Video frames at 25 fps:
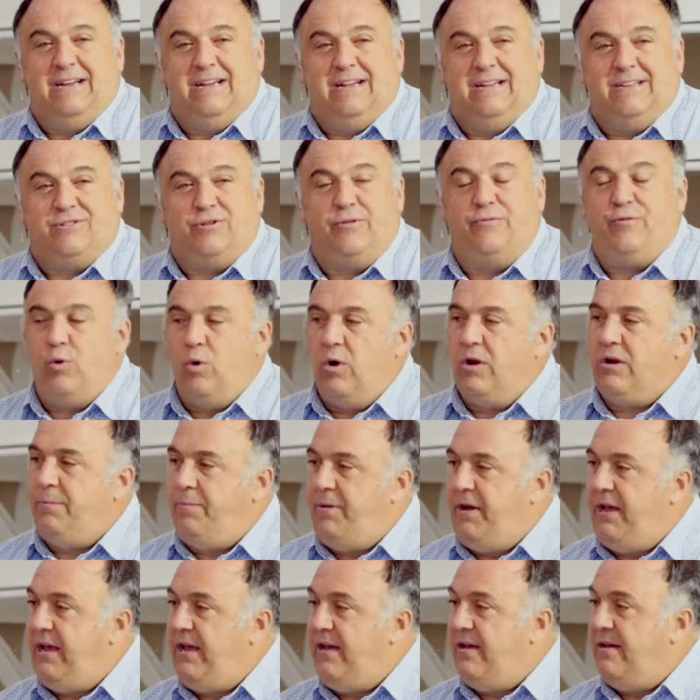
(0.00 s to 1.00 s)
So if you want to
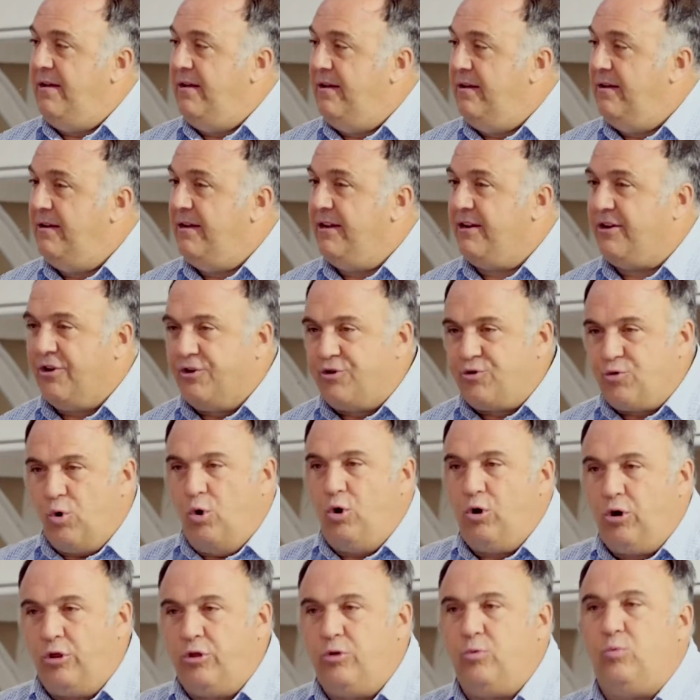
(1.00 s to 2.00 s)
be in
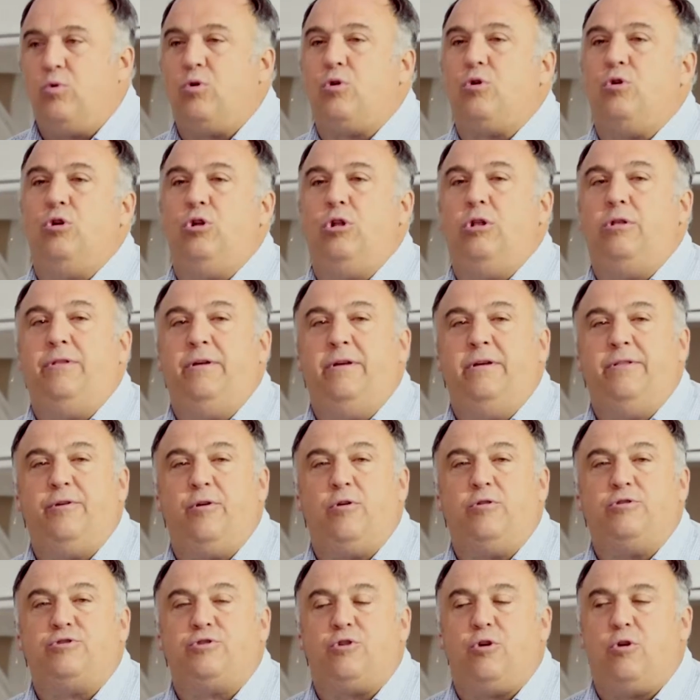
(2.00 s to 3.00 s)
control of the world,
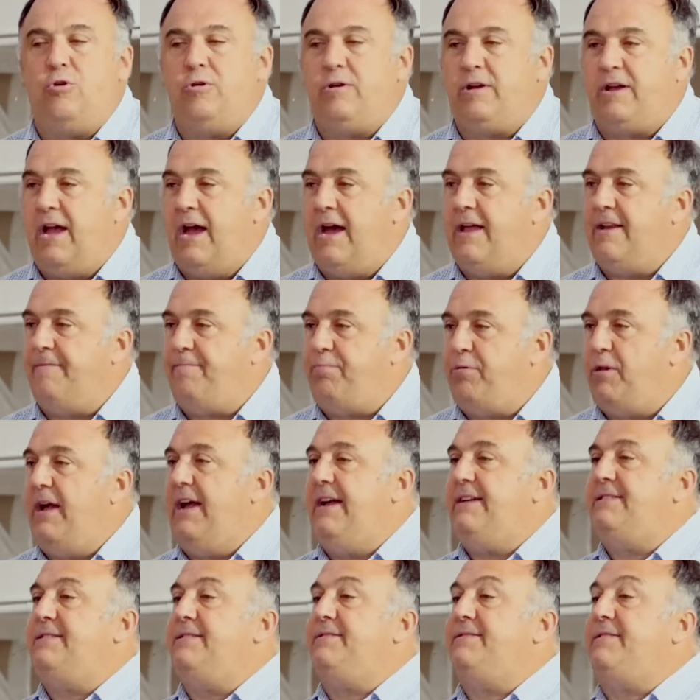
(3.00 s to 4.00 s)
there are certain kind of
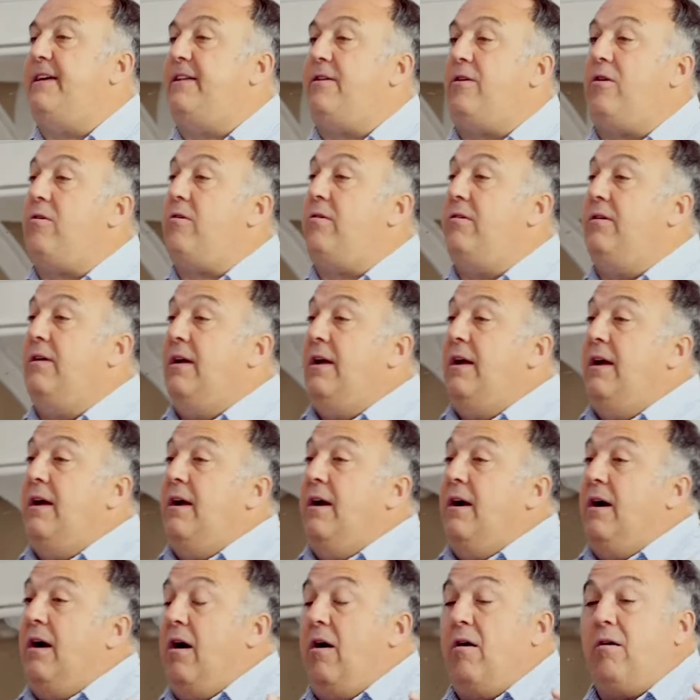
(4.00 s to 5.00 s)
places that
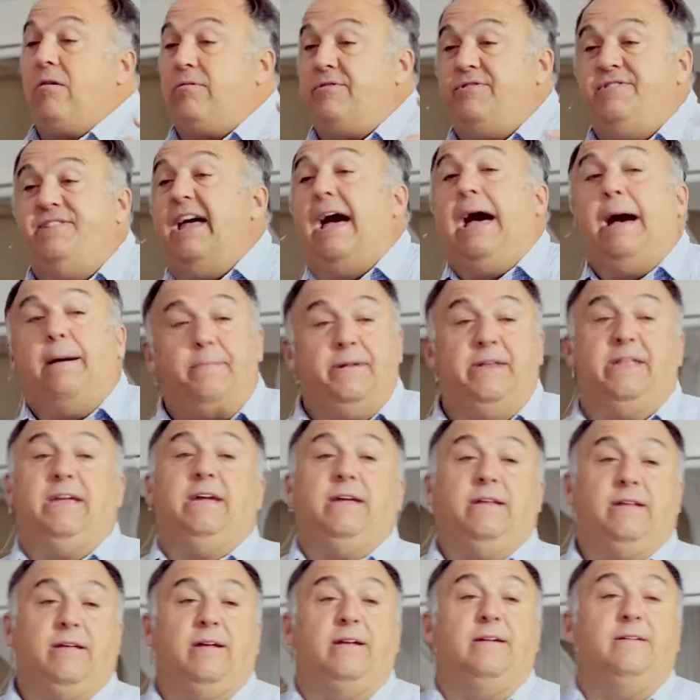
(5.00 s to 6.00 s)
are
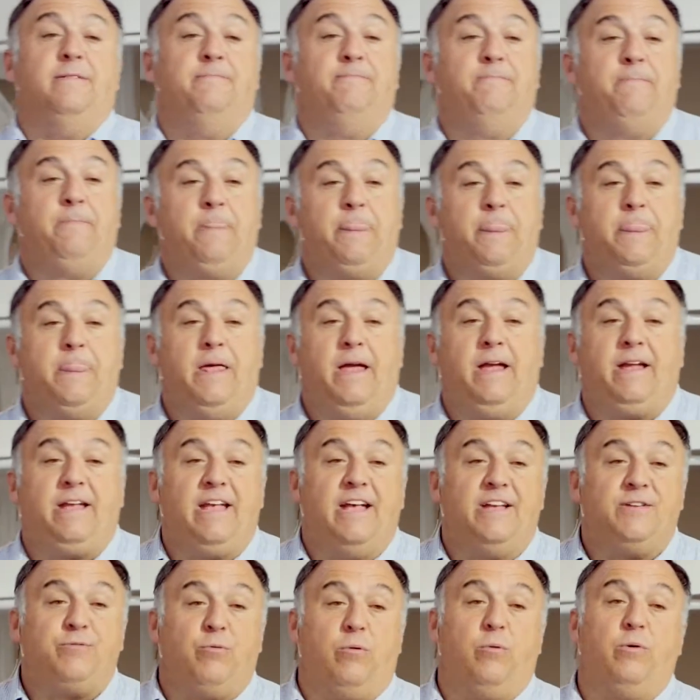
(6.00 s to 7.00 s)
dominating. And
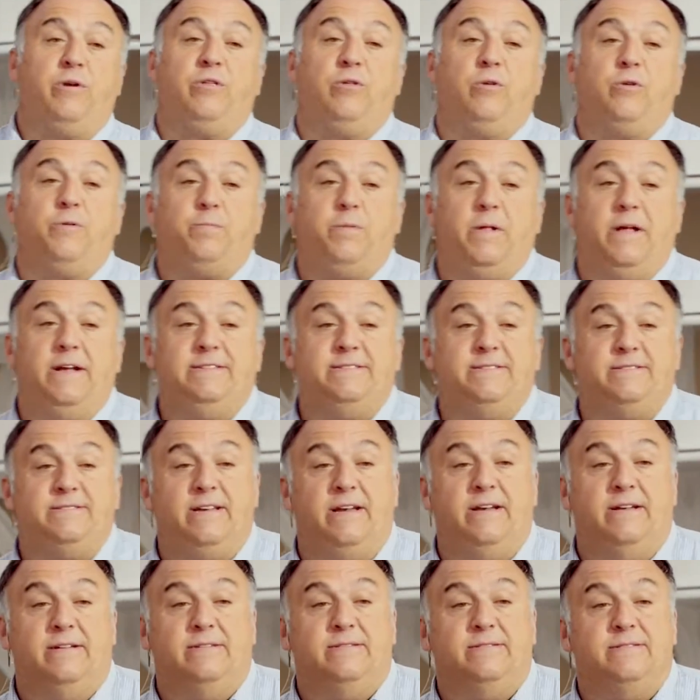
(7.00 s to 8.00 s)
guess what one of those places
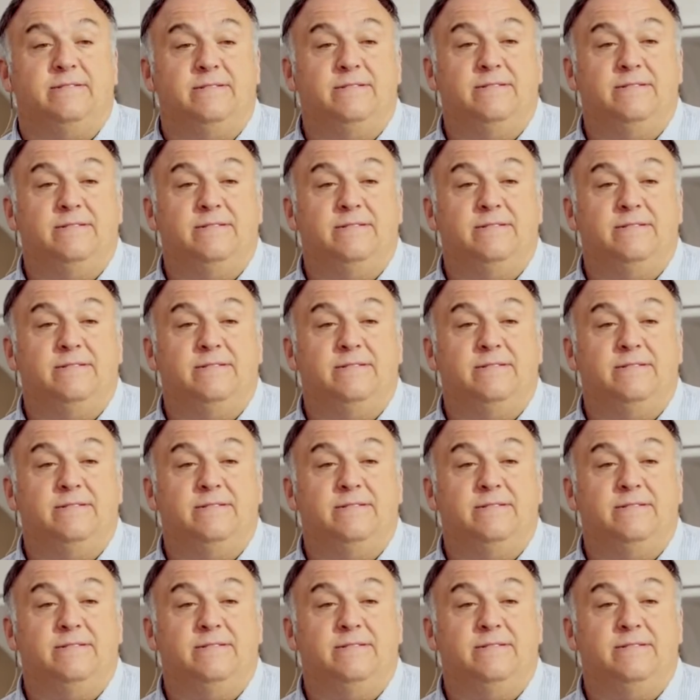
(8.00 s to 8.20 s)
is?